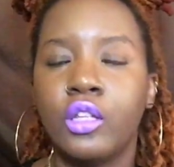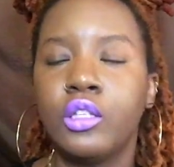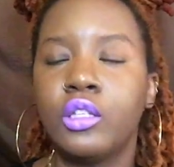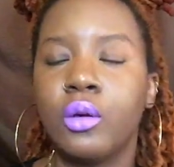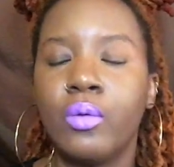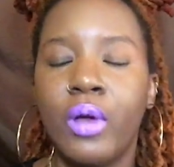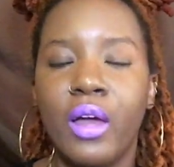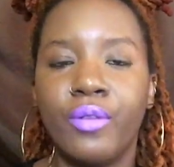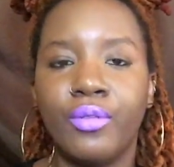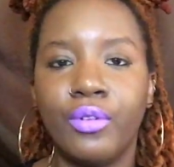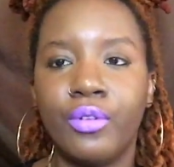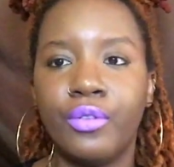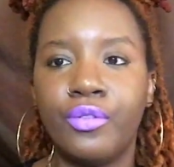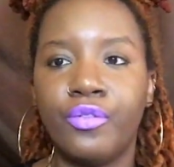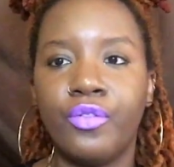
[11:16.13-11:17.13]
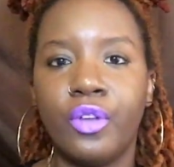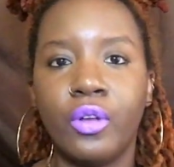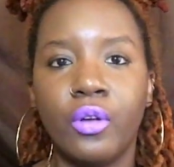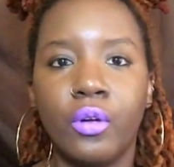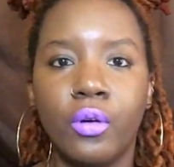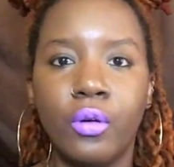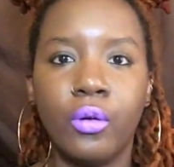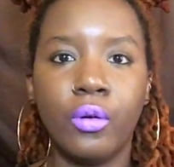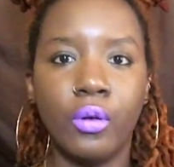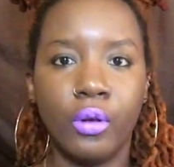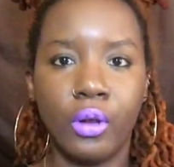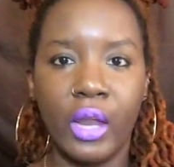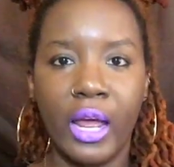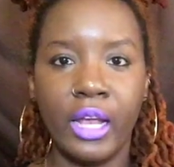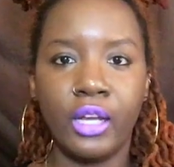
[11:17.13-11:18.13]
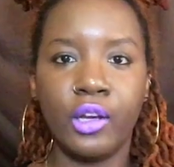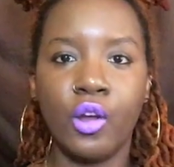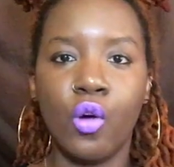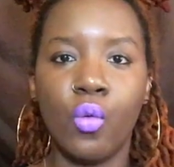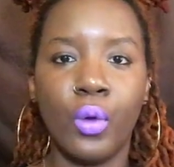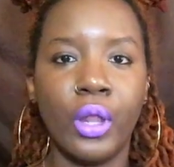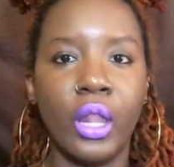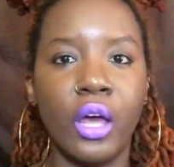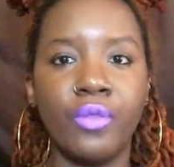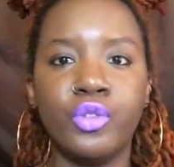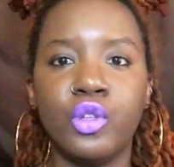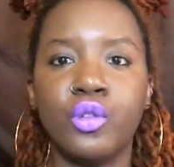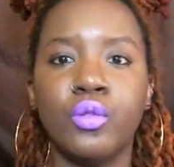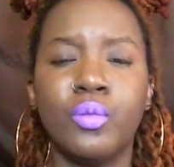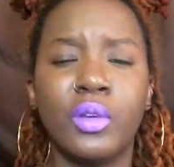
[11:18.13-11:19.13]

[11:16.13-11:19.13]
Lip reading: Don't ever feel like no one loves you,